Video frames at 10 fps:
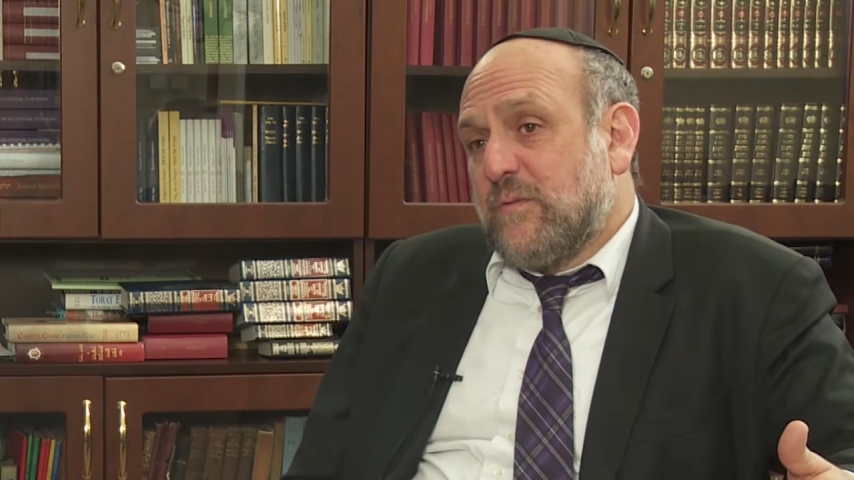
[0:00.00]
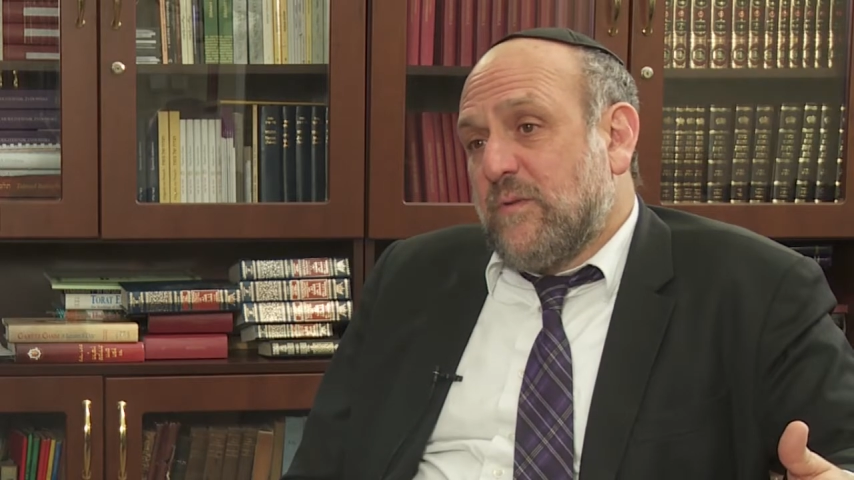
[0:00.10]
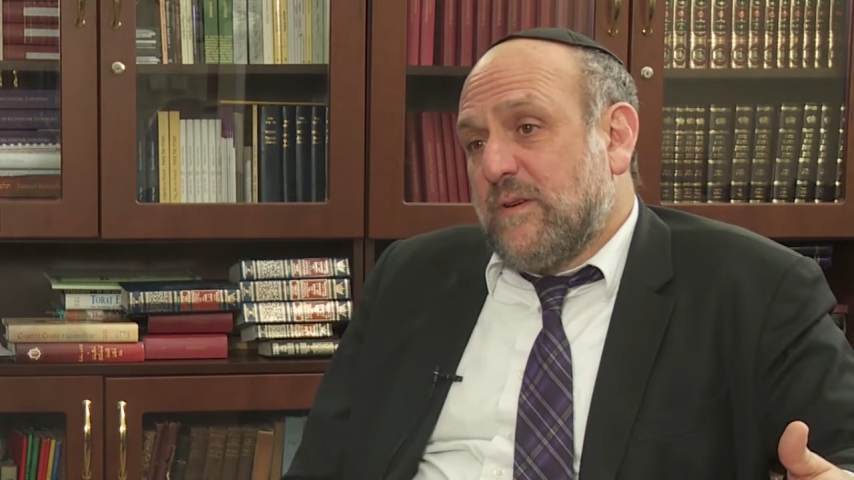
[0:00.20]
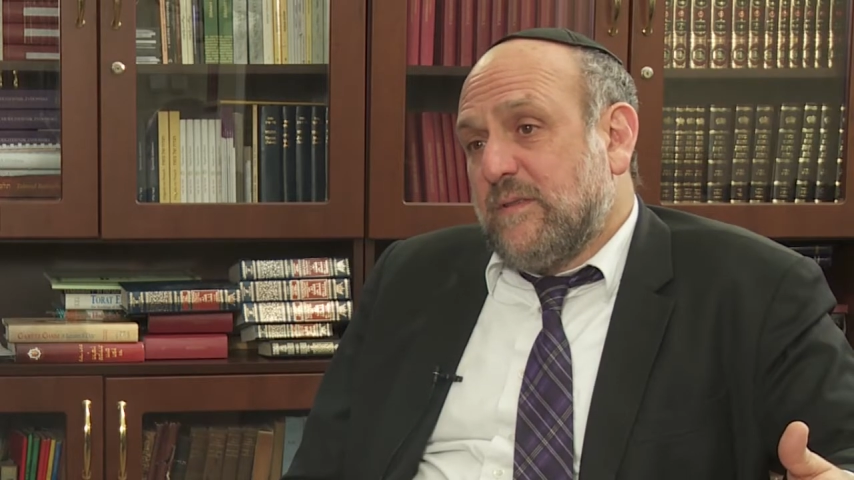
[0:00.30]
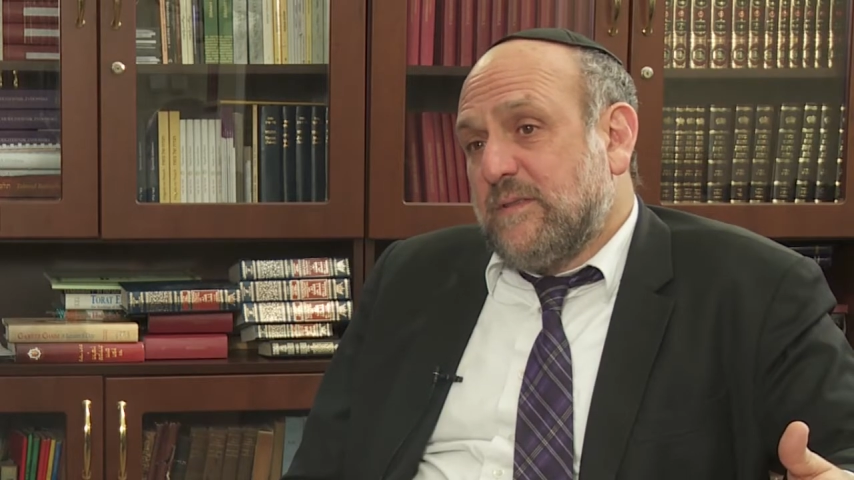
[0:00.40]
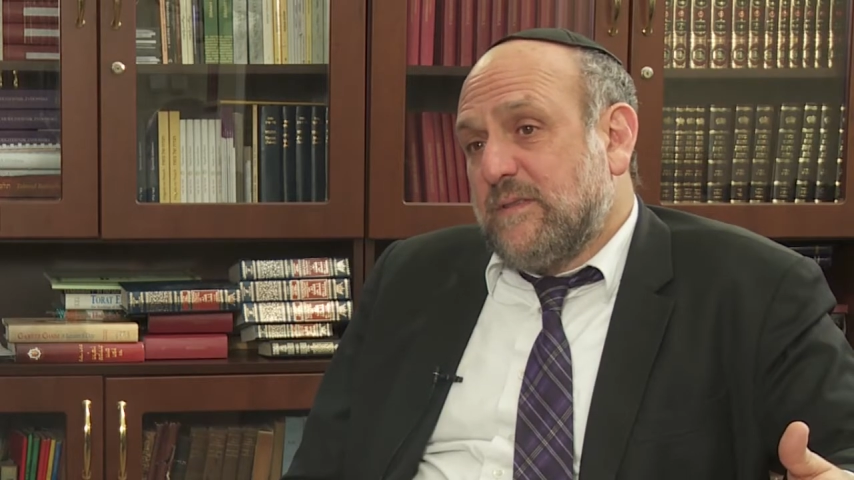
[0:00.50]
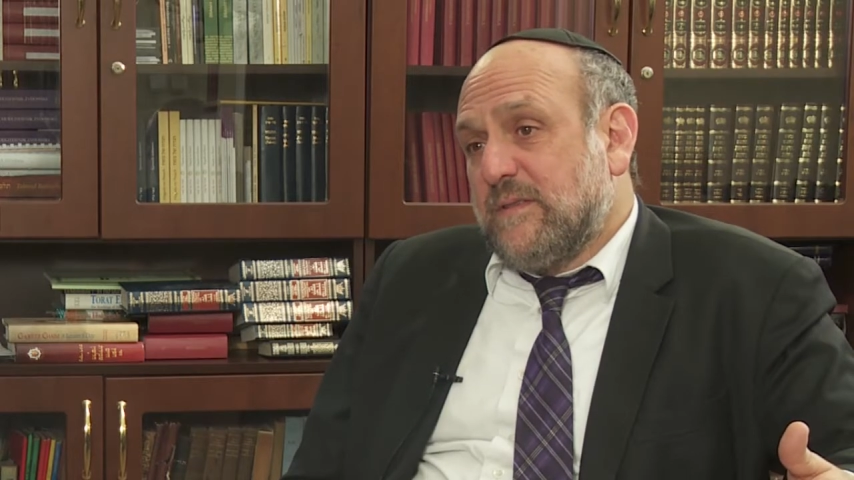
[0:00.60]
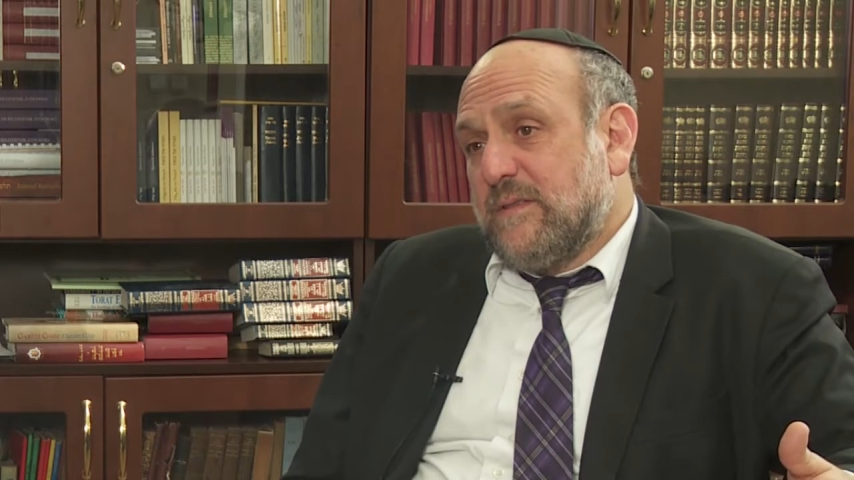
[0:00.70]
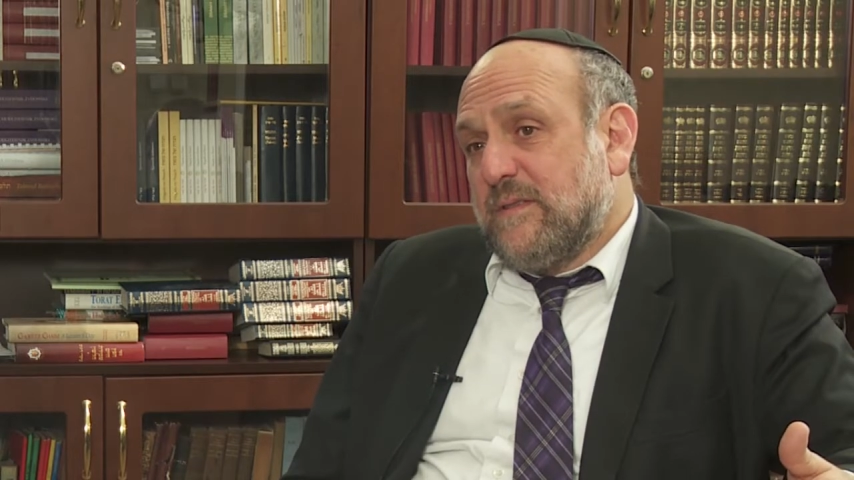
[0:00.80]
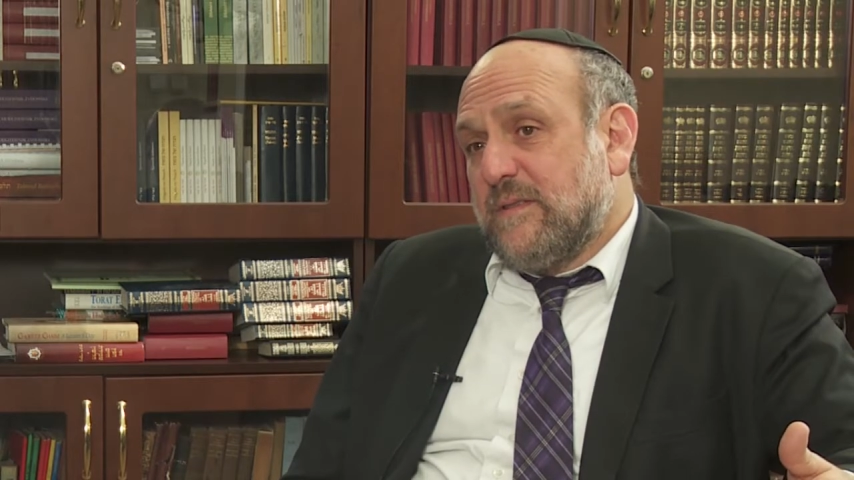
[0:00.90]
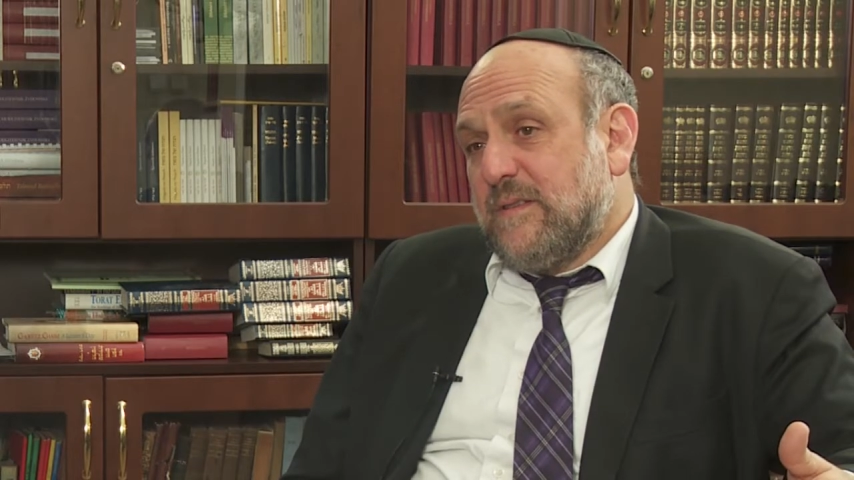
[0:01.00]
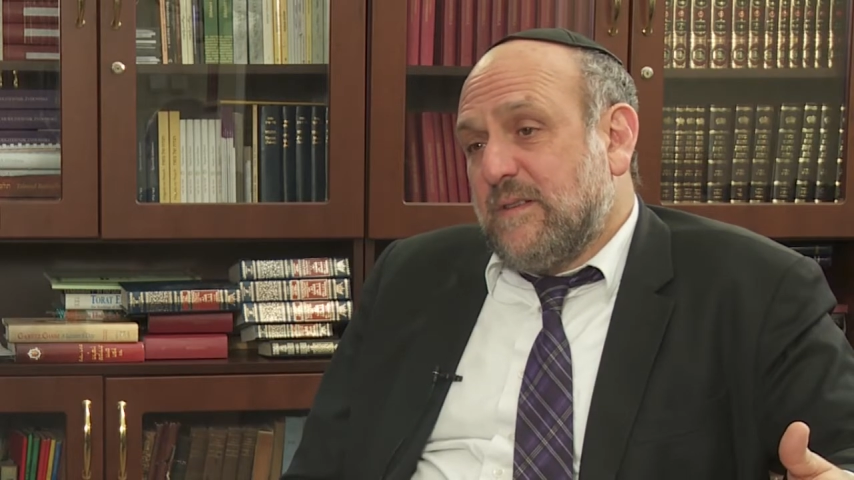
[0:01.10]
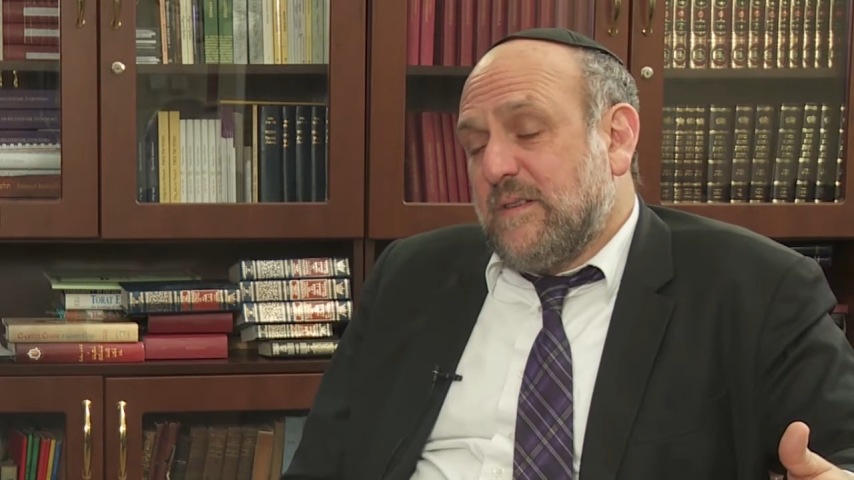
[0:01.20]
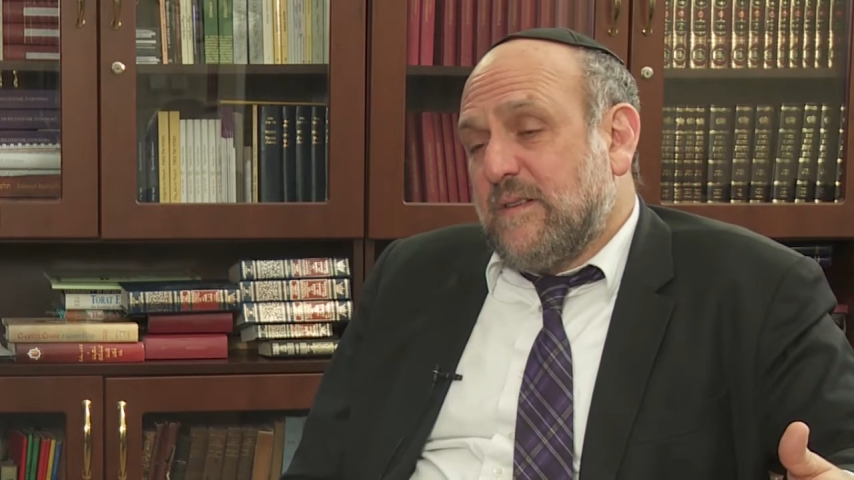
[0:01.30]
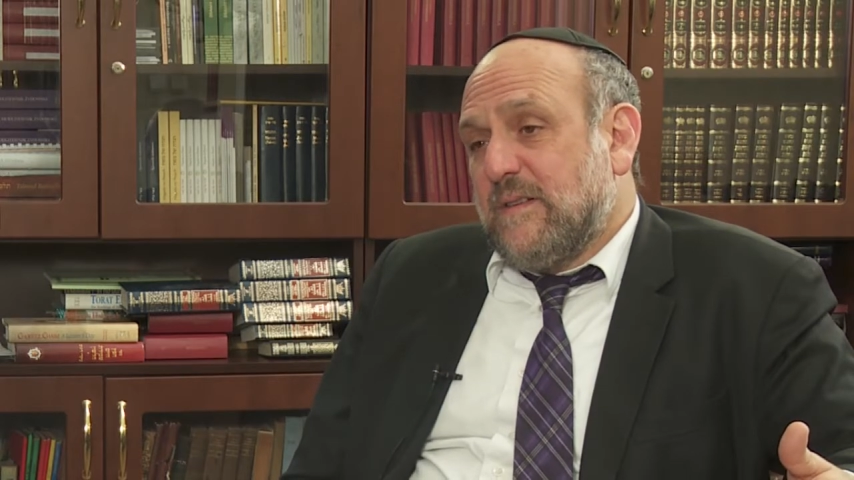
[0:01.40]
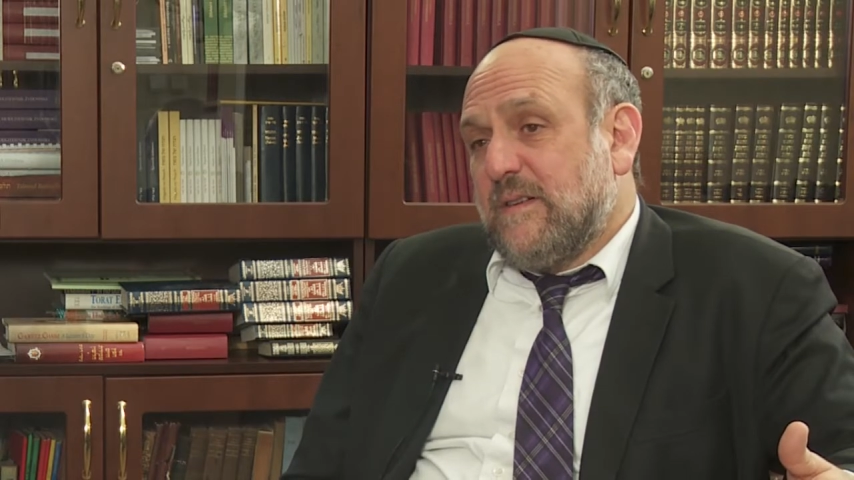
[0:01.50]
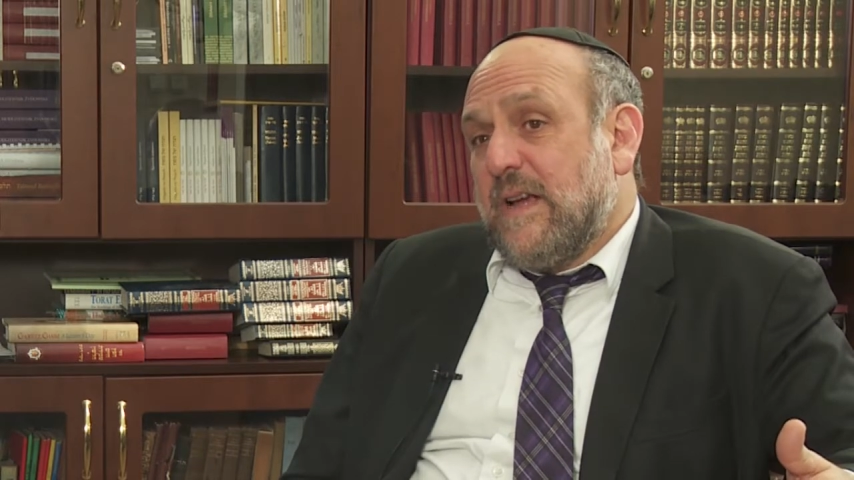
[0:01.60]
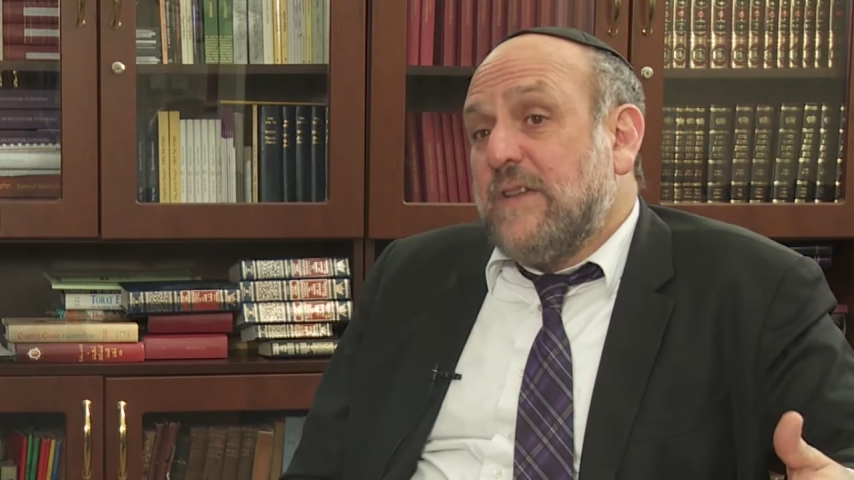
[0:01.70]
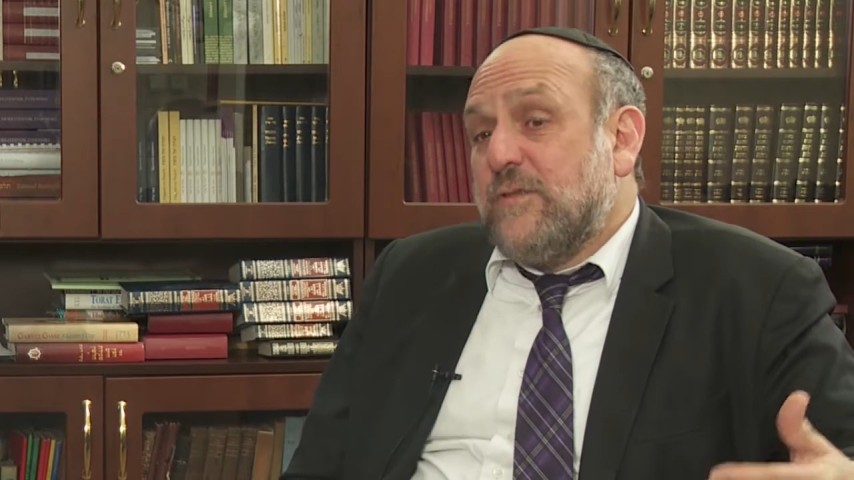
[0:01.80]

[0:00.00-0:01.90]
world and